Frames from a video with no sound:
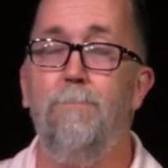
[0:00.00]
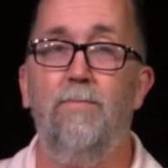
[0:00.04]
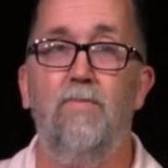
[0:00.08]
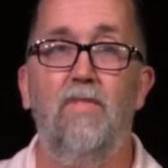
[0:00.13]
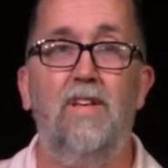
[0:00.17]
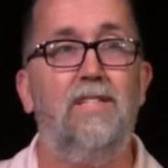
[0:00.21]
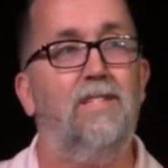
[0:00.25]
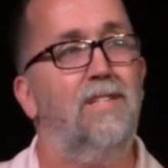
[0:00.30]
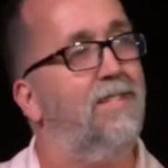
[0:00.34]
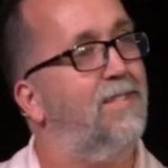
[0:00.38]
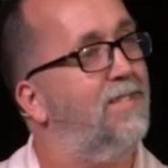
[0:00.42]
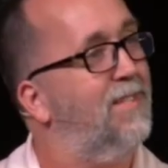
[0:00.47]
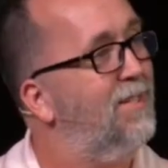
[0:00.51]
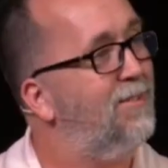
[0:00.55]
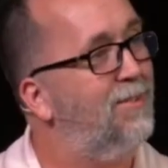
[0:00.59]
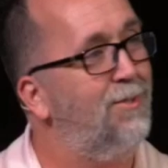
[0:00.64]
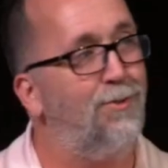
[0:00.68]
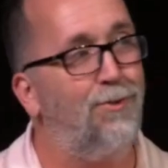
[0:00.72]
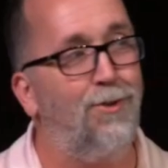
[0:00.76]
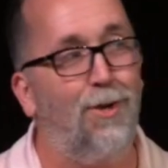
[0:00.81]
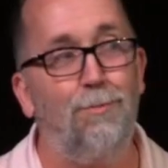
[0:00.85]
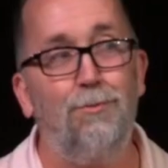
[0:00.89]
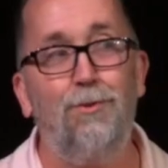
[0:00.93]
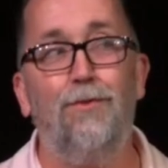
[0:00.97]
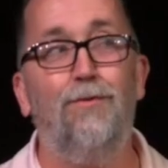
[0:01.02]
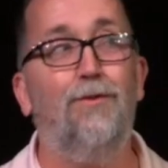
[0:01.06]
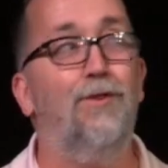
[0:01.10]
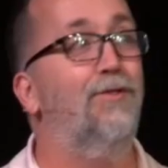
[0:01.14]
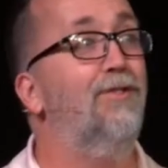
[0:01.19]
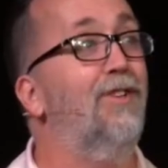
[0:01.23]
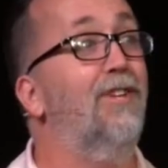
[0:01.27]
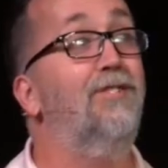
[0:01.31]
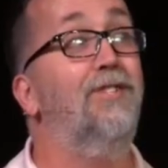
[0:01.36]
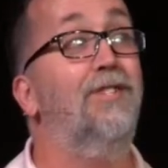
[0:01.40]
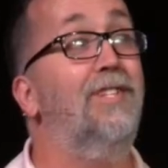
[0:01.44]
as it says in Scripture, for
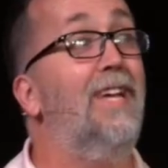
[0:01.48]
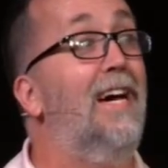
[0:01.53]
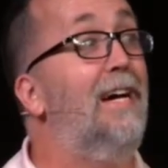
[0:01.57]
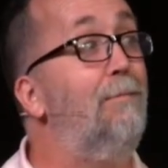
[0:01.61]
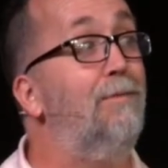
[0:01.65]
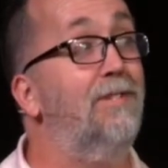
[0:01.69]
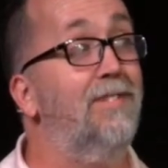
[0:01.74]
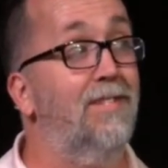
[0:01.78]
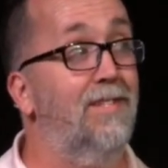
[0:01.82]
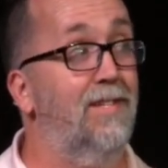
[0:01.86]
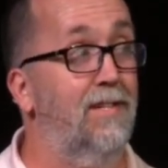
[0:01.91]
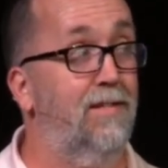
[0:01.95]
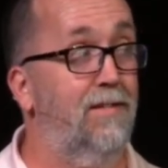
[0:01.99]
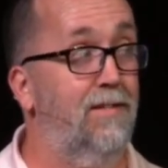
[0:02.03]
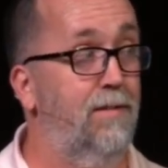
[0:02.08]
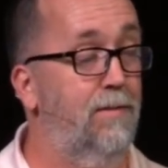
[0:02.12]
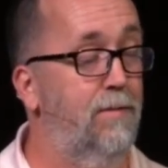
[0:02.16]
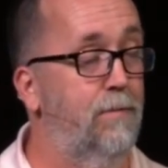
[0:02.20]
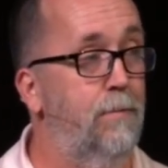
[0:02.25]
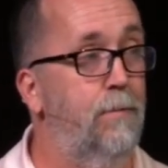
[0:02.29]
such a time as this,